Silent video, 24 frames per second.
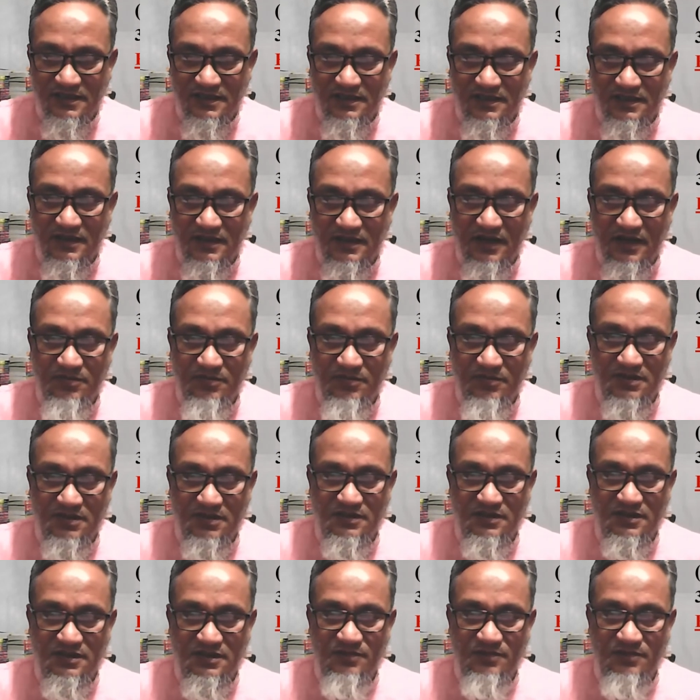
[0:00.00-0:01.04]
grammar,
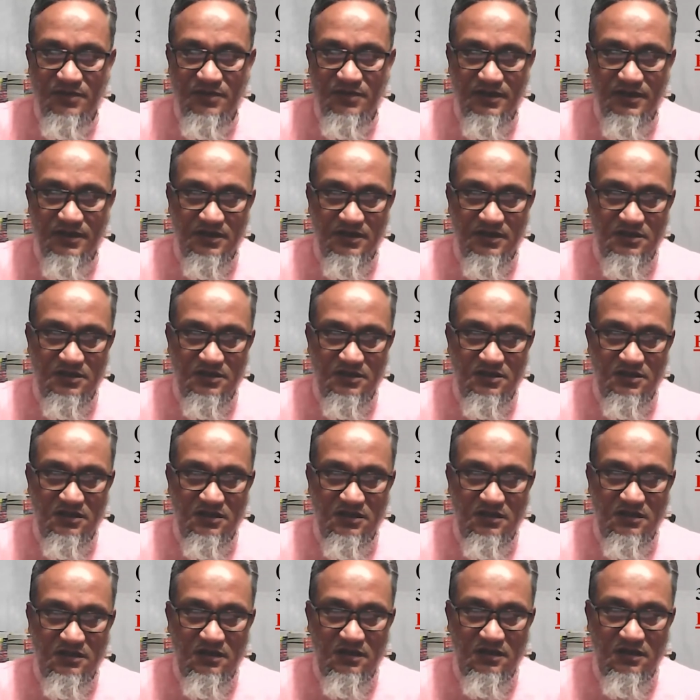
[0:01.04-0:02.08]
it's a predicate.
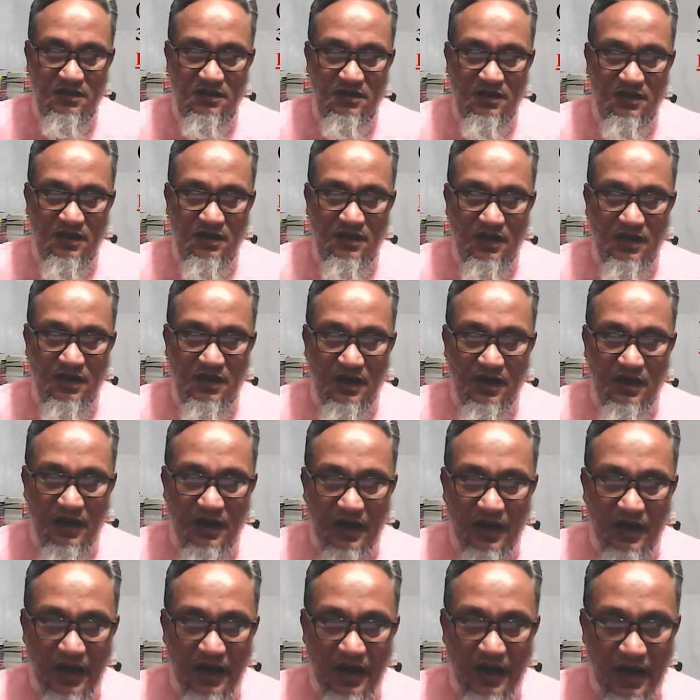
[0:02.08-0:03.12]

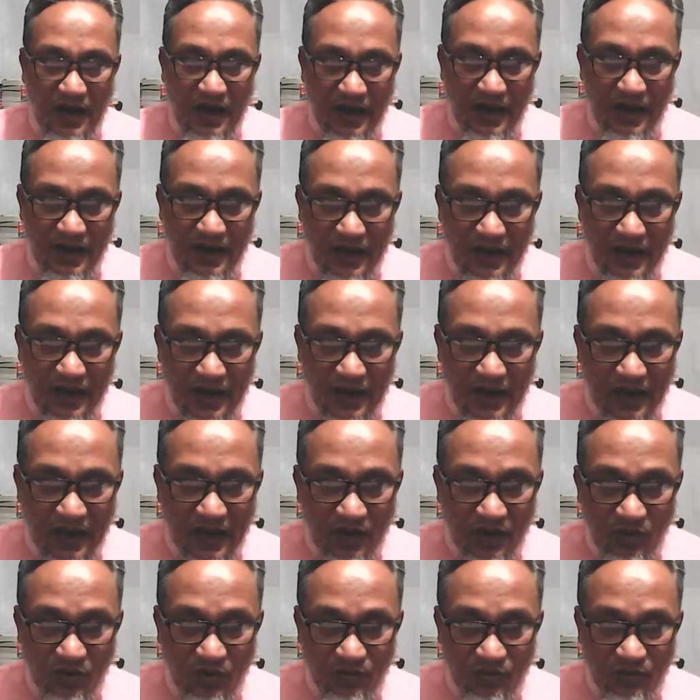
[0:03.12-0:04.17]
I,
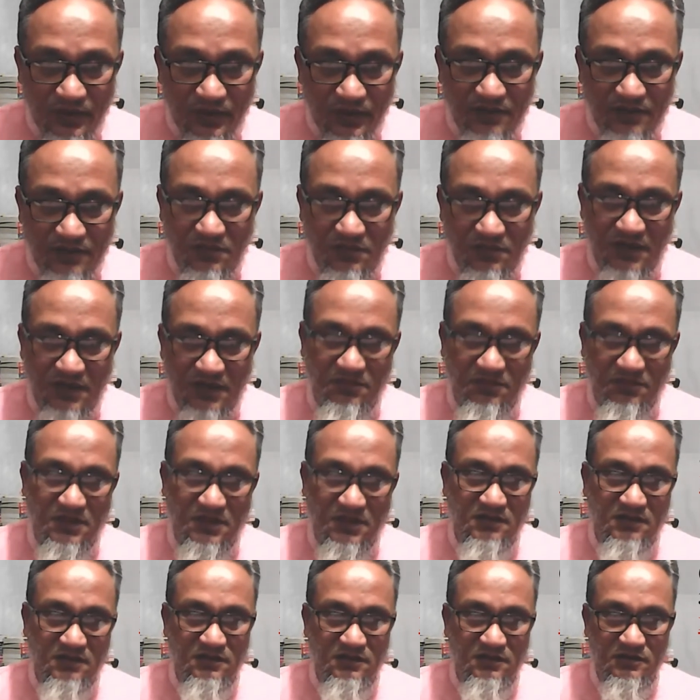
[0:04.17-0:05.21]
along with my
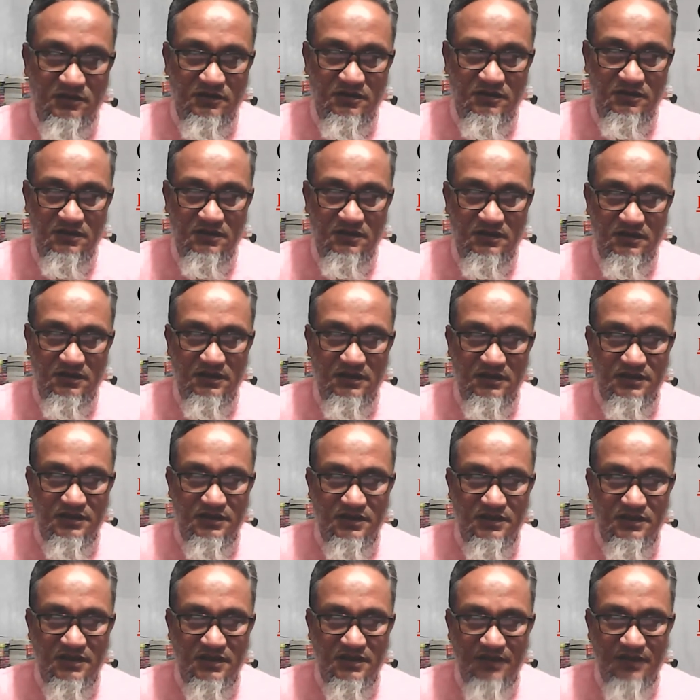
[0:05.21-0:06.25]
mother, it's
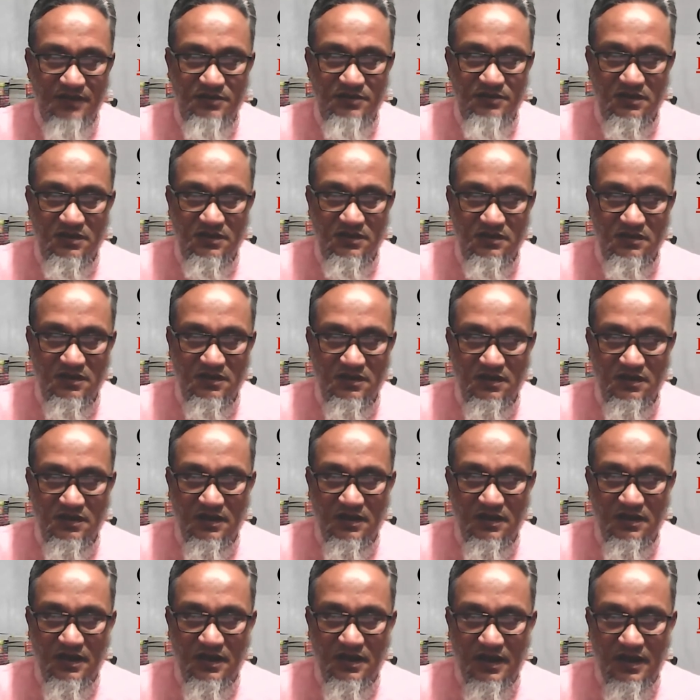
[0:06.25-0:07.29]
a subject,
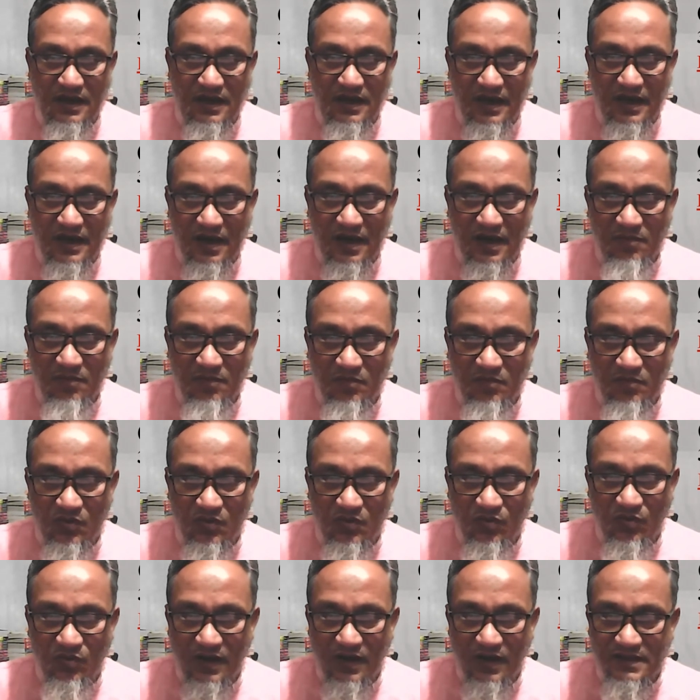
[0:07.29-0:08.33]
am
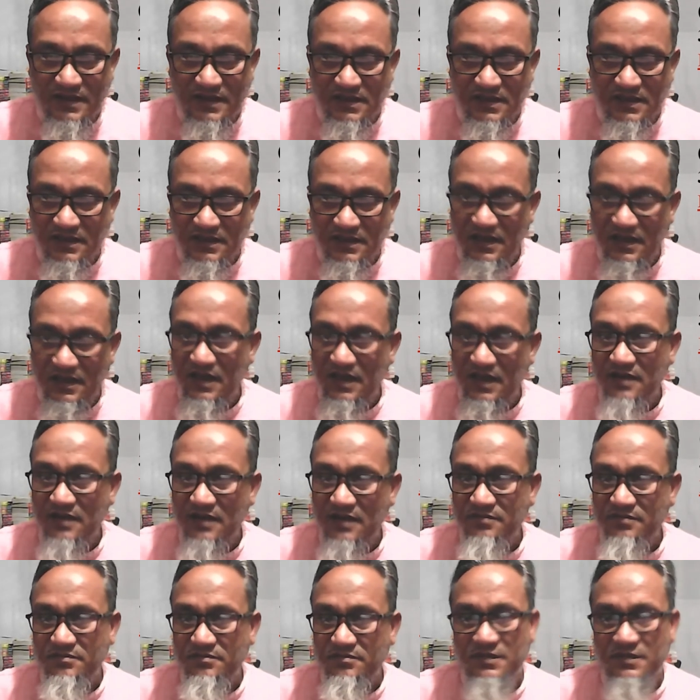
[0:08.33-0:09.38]
watching the
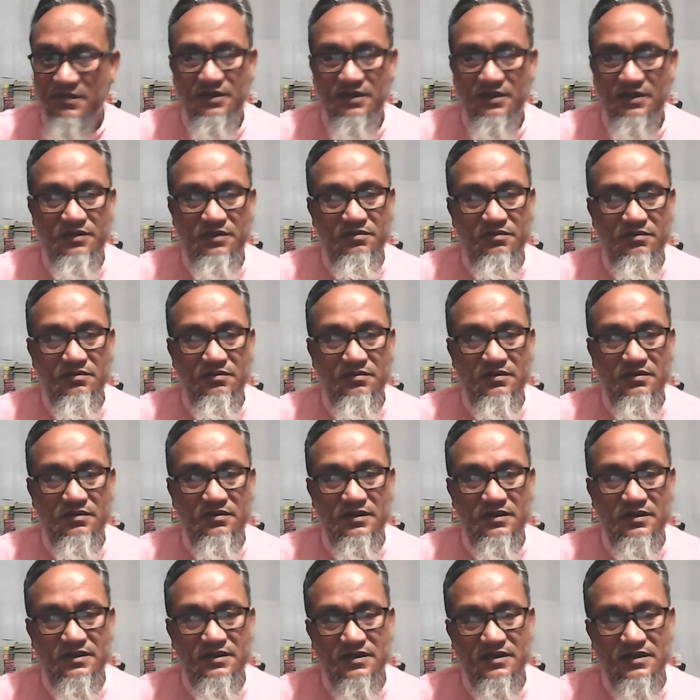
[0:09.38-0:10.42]
video,
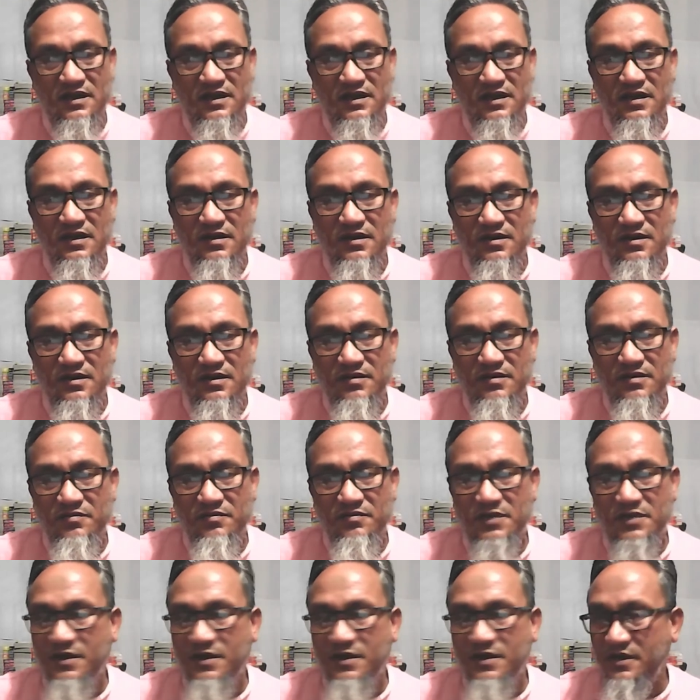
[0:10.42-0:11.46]
it's the
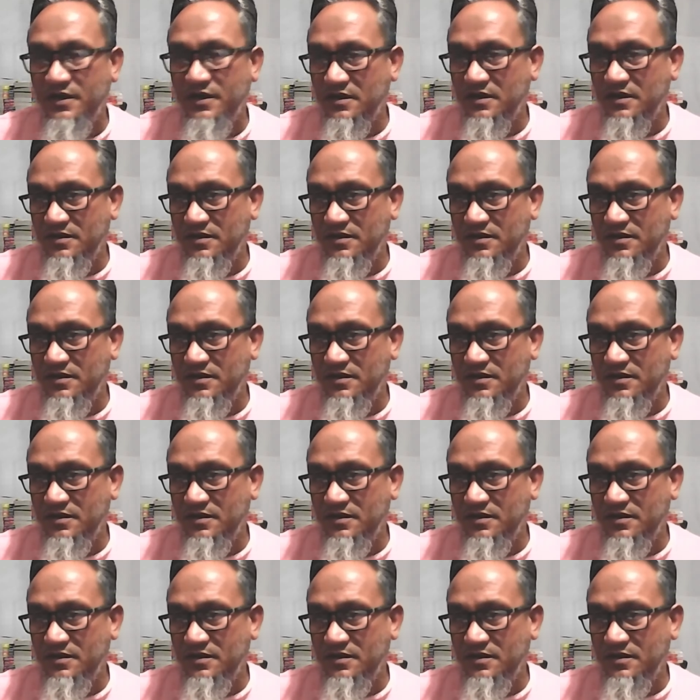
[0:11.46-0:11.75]
predicate.